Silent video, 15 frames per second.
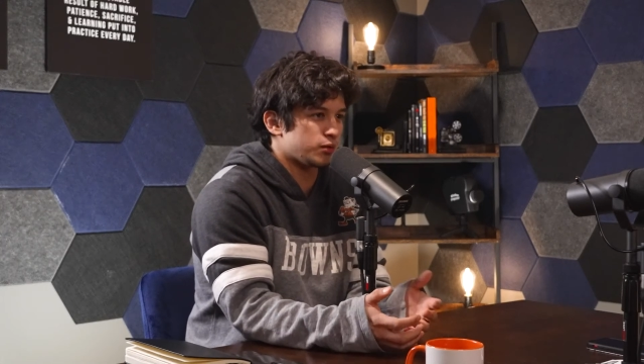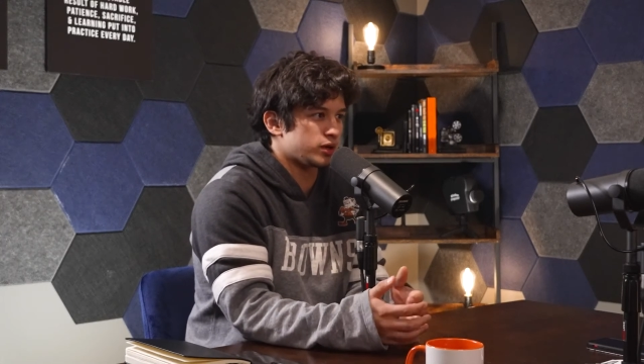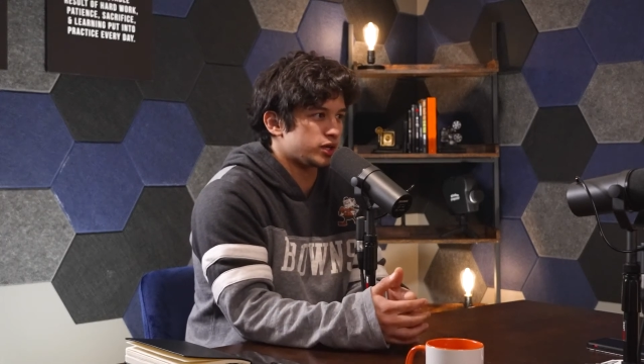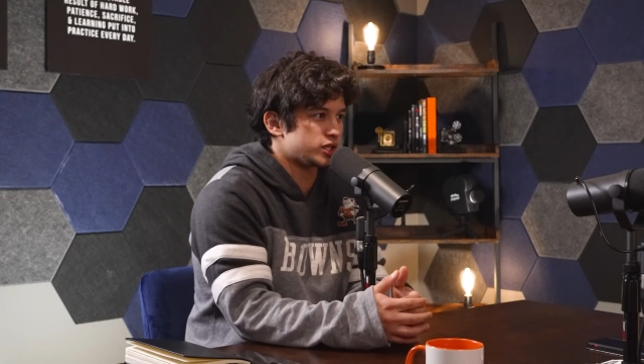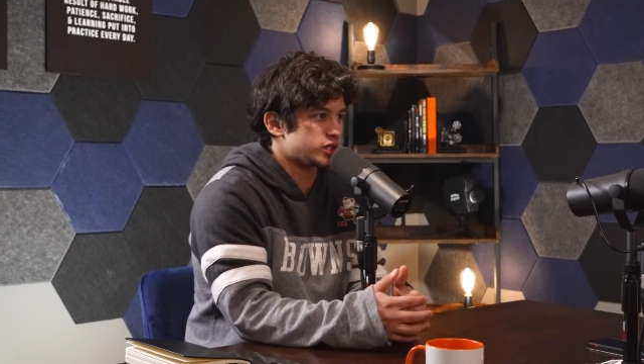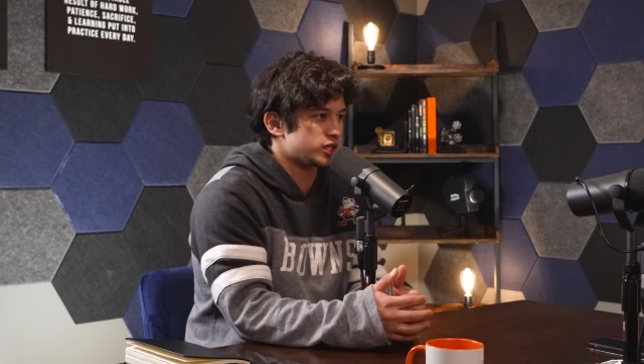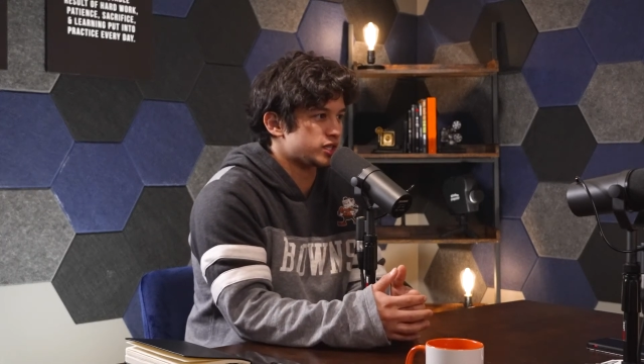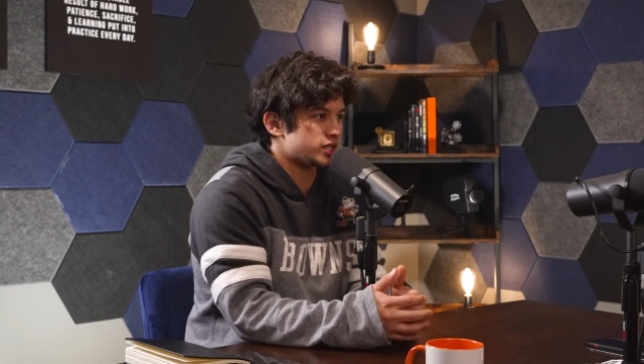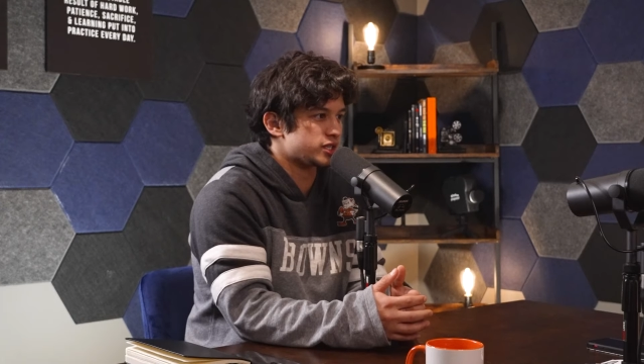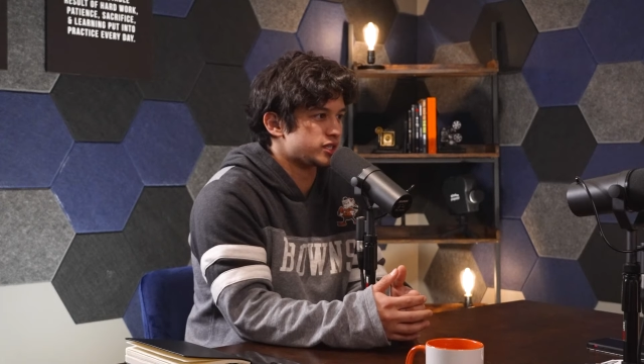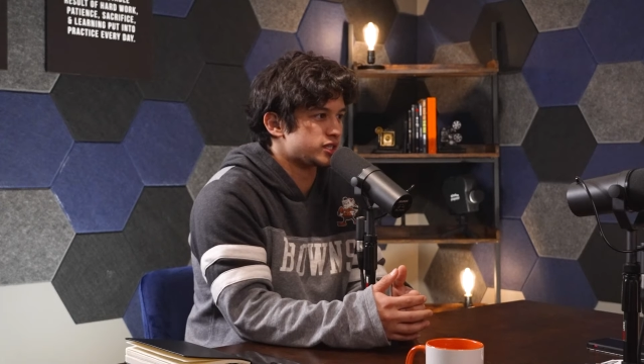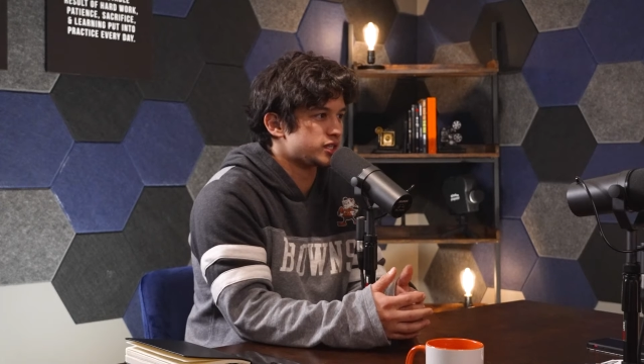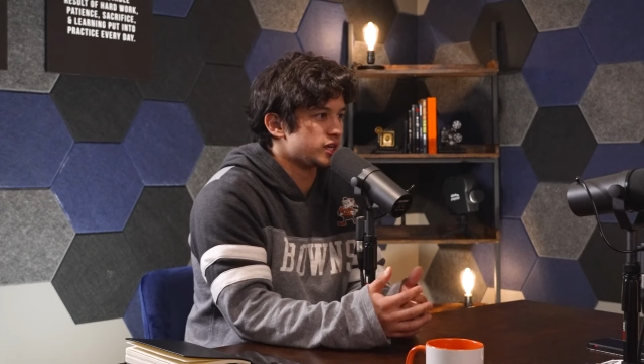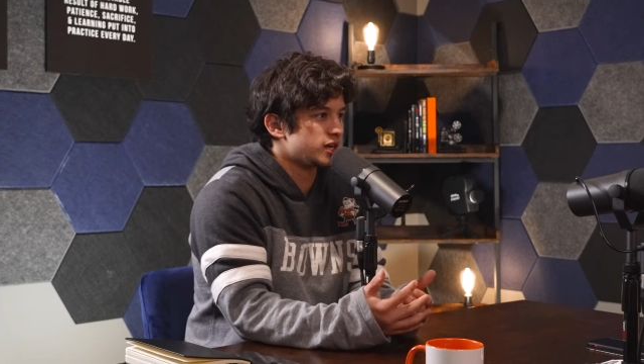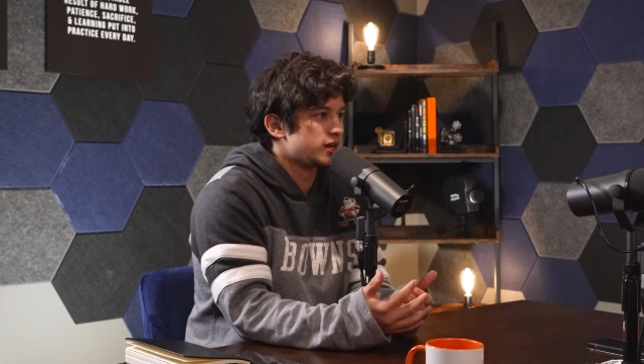which
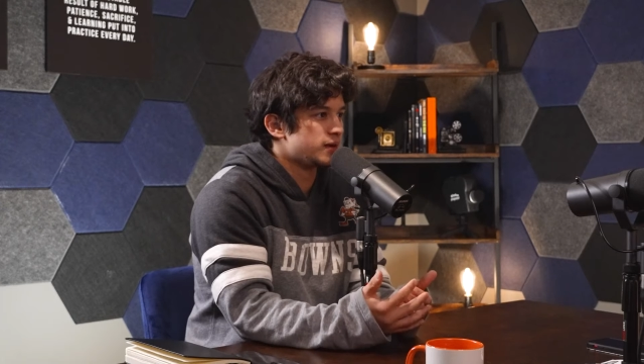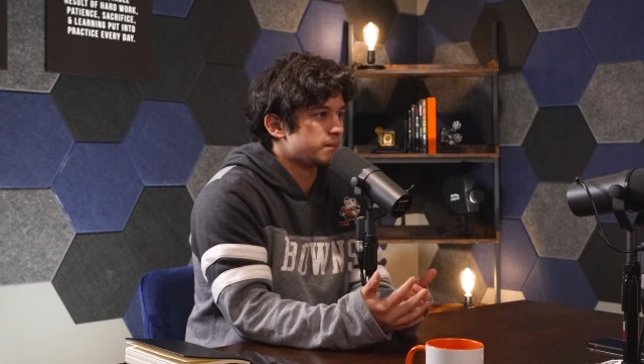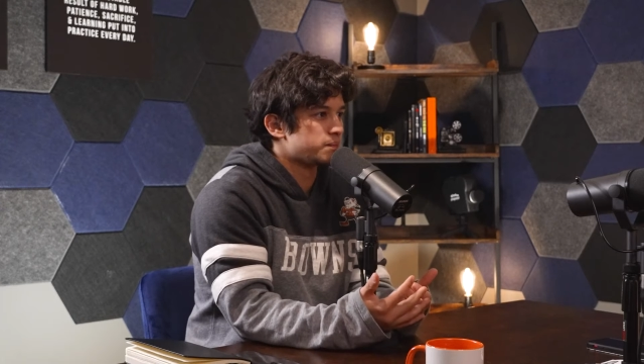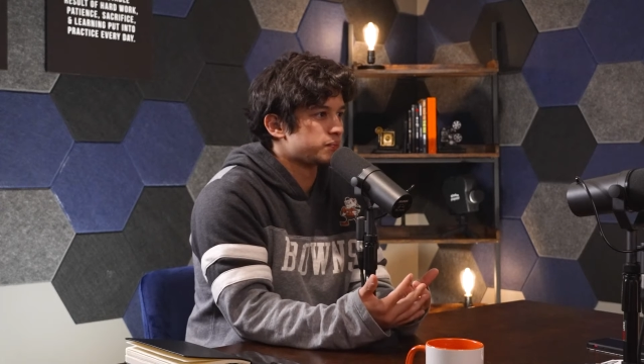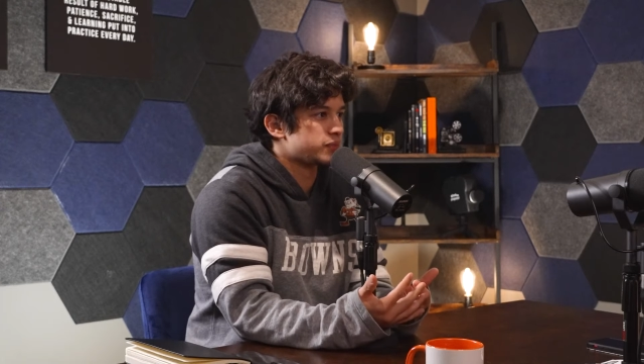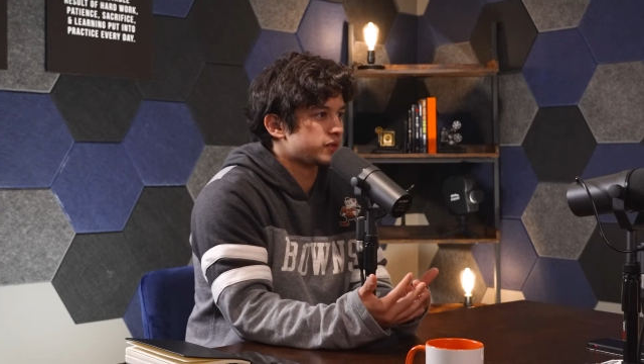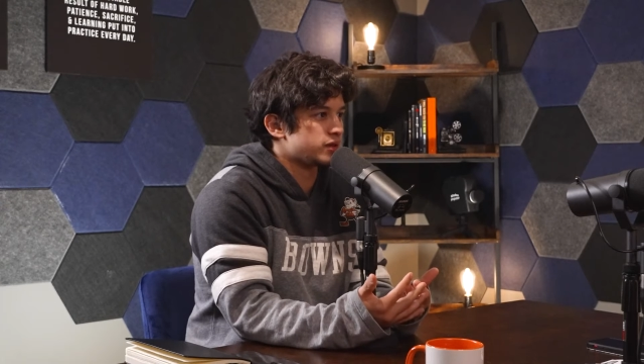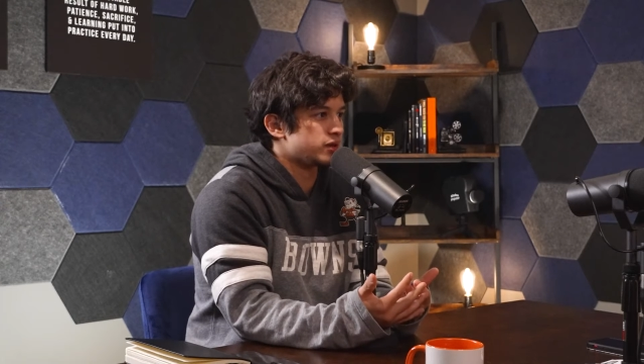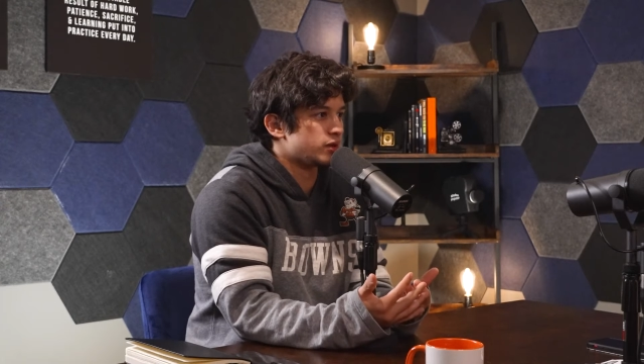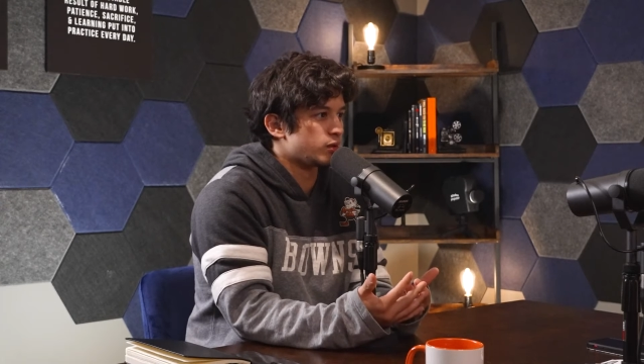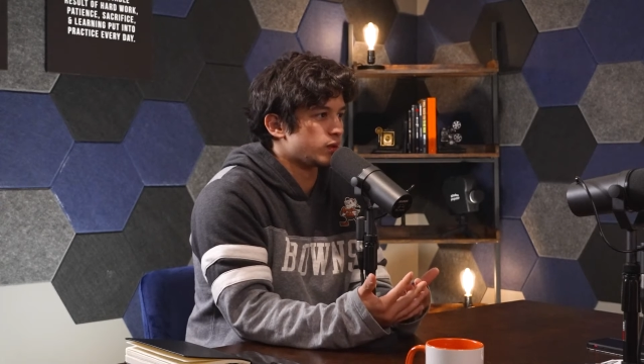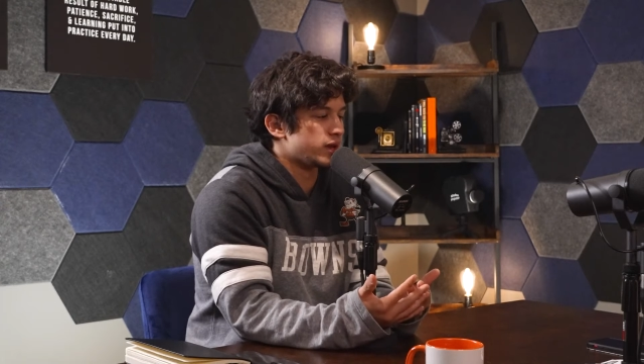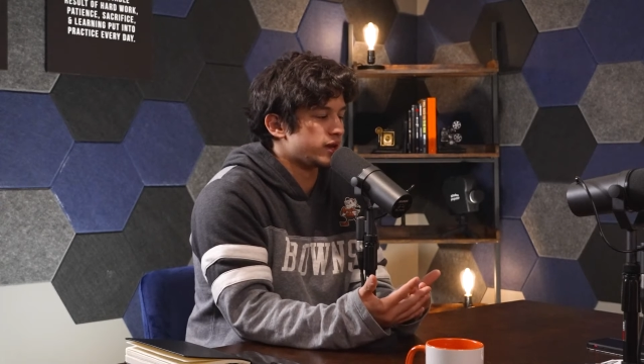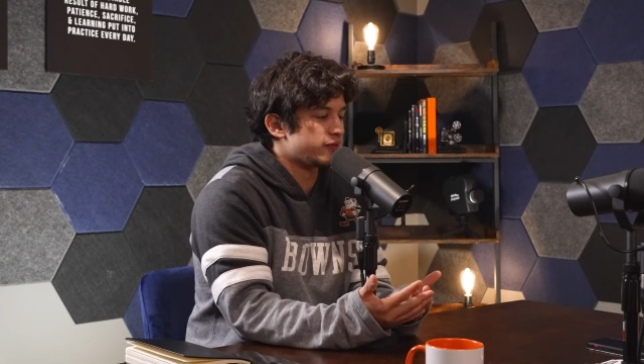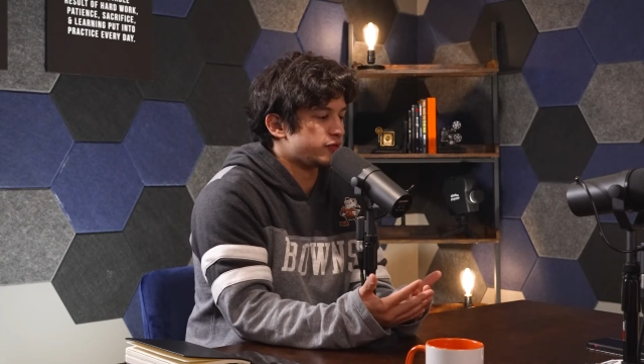is, you
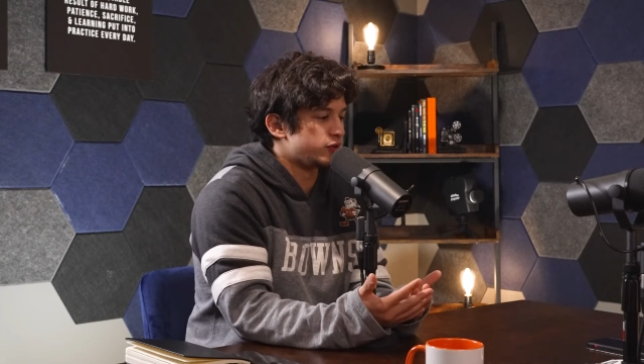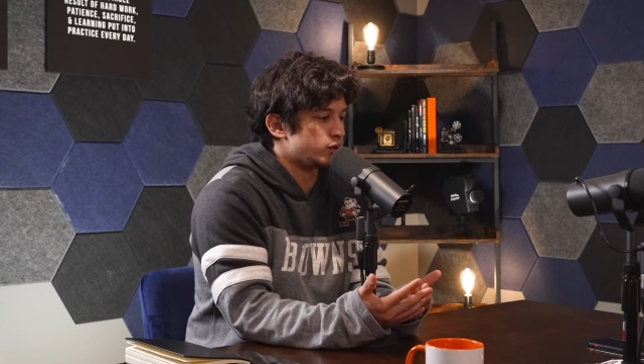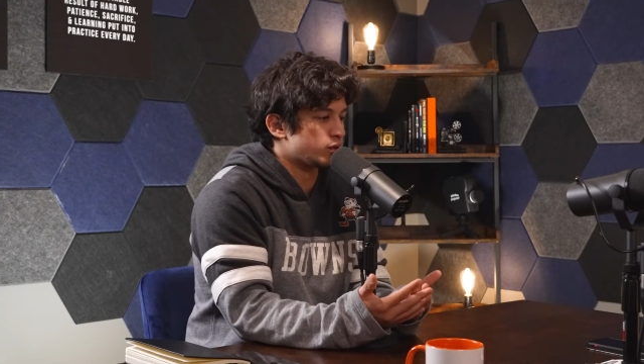know, it's